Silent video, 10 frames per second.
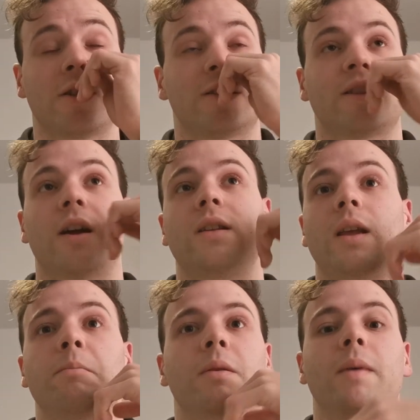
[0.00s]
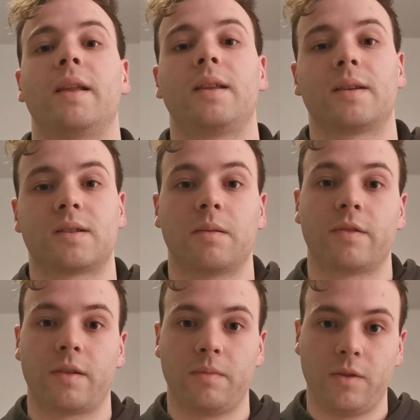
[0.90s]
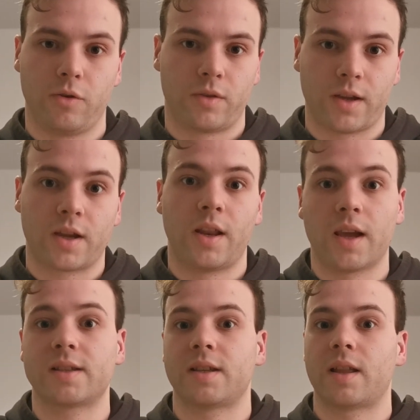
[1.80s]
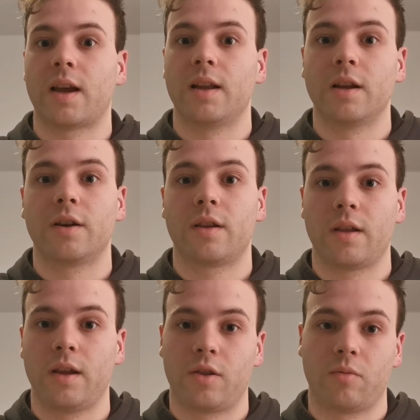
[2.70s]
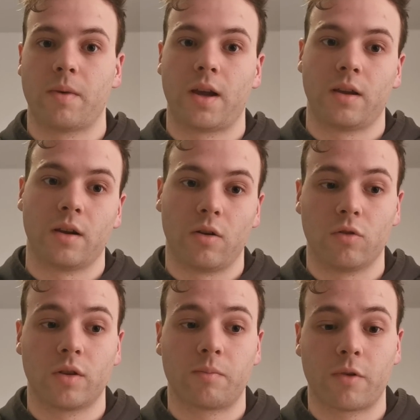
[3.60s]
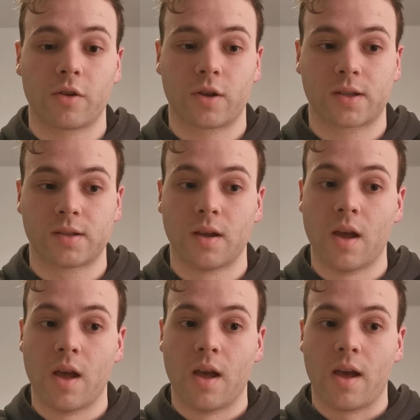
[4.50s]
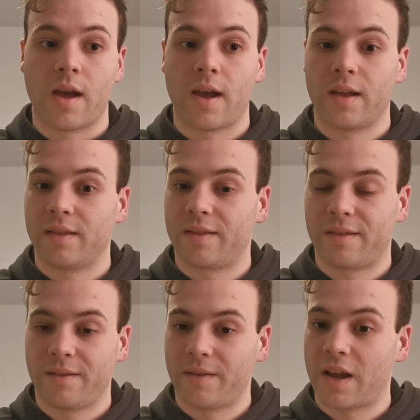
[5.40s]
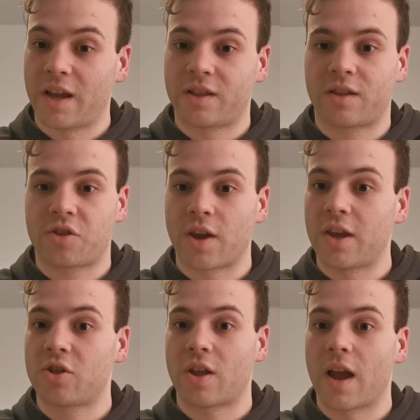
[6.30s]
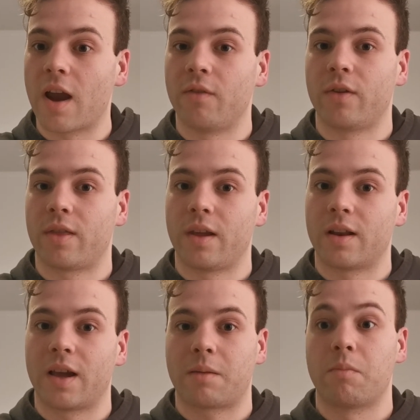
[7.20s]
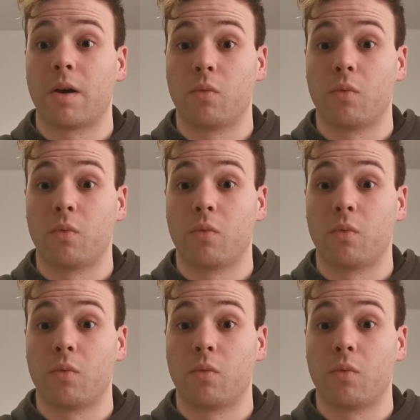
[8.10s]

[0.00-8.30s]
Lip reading: started implementing some of the new techniques that I learned into my older projects, and it changed everything. Like my